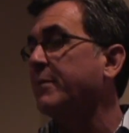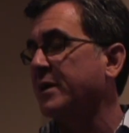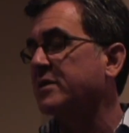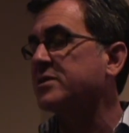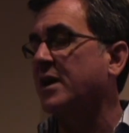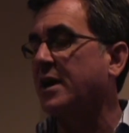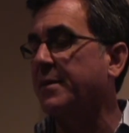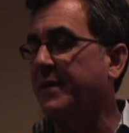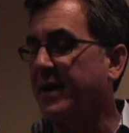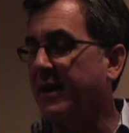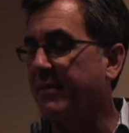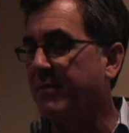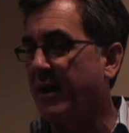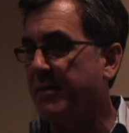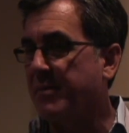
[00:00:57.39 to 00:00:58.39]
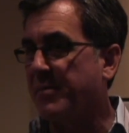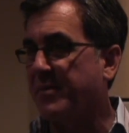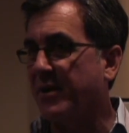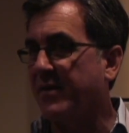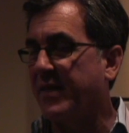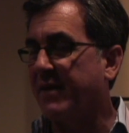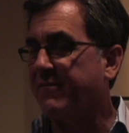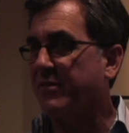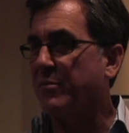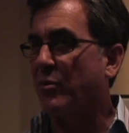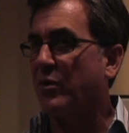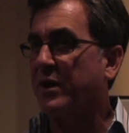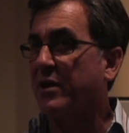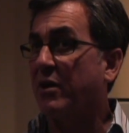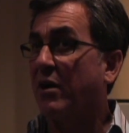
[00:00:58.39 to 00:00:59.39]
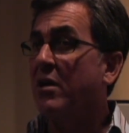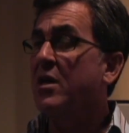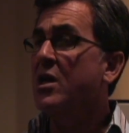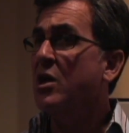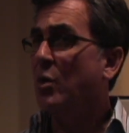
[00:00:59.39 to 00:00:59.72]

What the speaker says: I'm going to talk about it. I prepare that for the morning call.